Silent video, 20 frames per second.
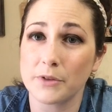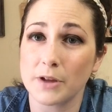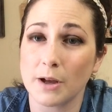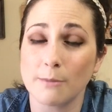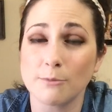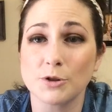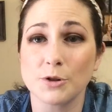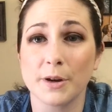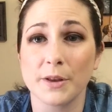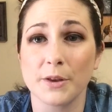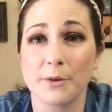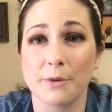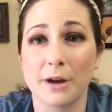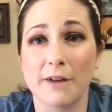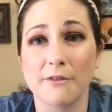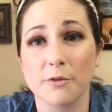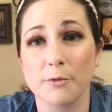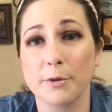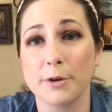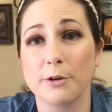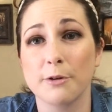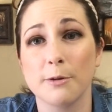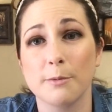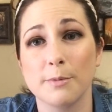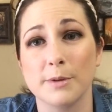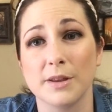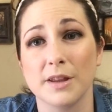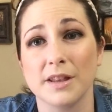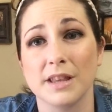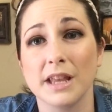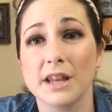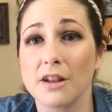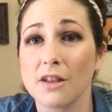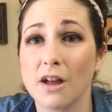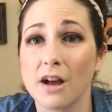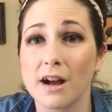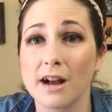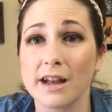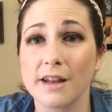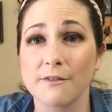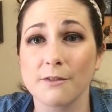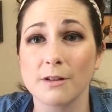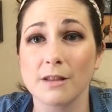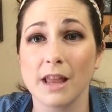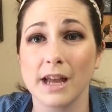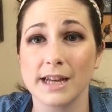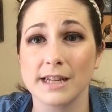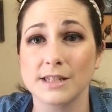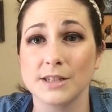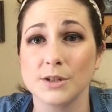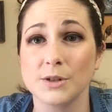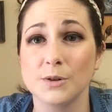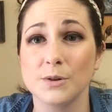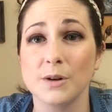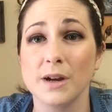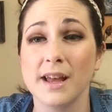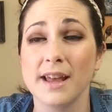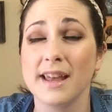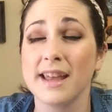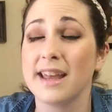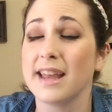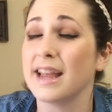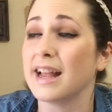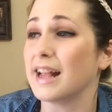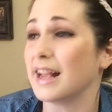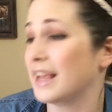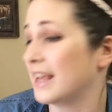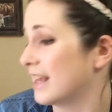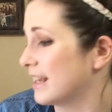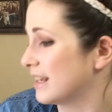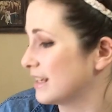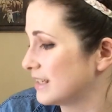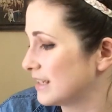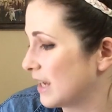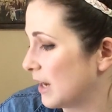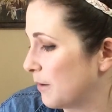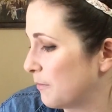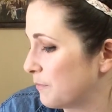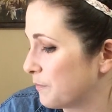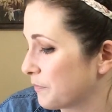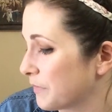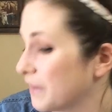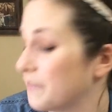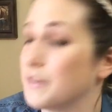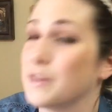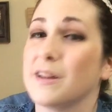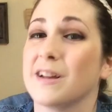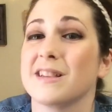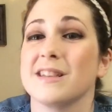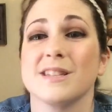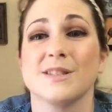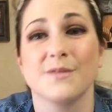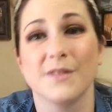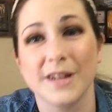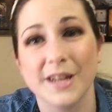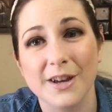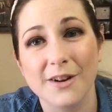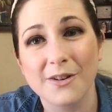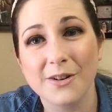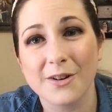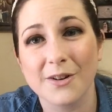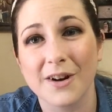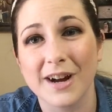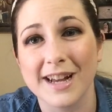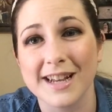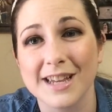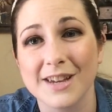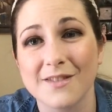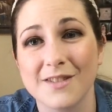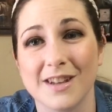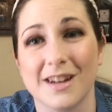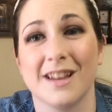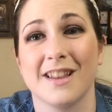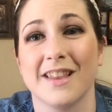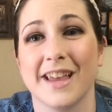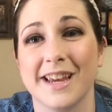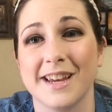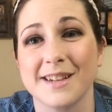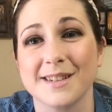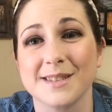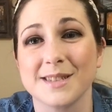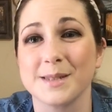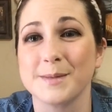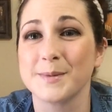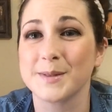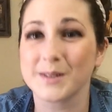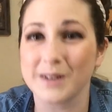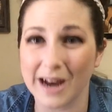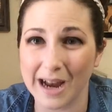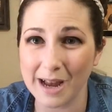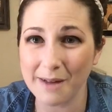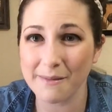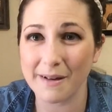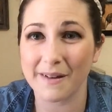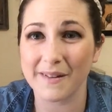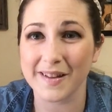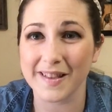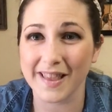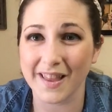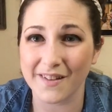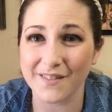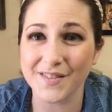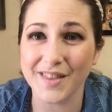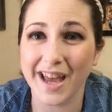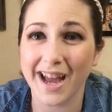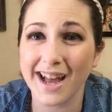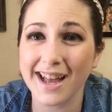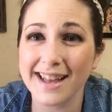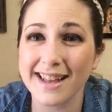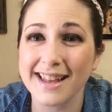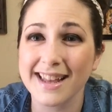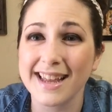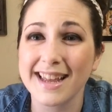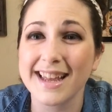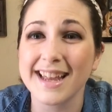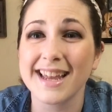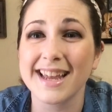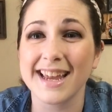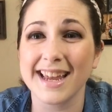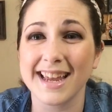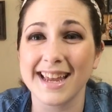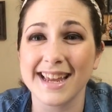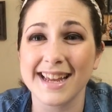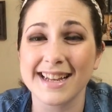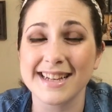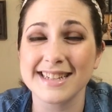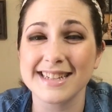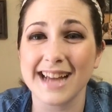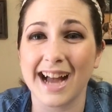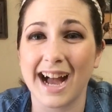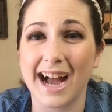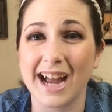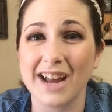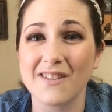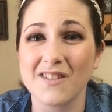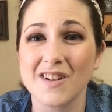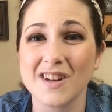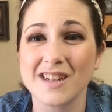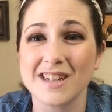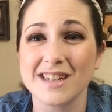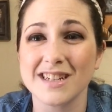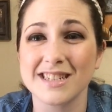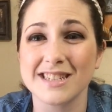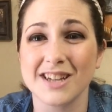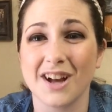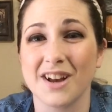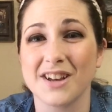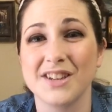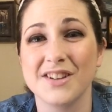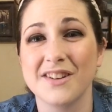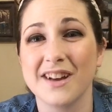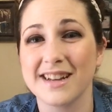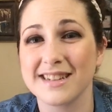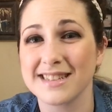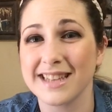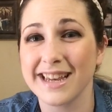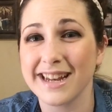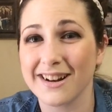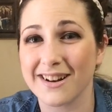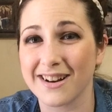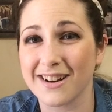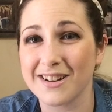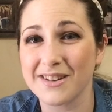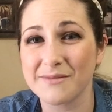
Come join the Ravelry group and the knit along if you'd like to. And if you like this video, go ahead and give it a like and subscribe. I would love that. And I will talk to you guys later.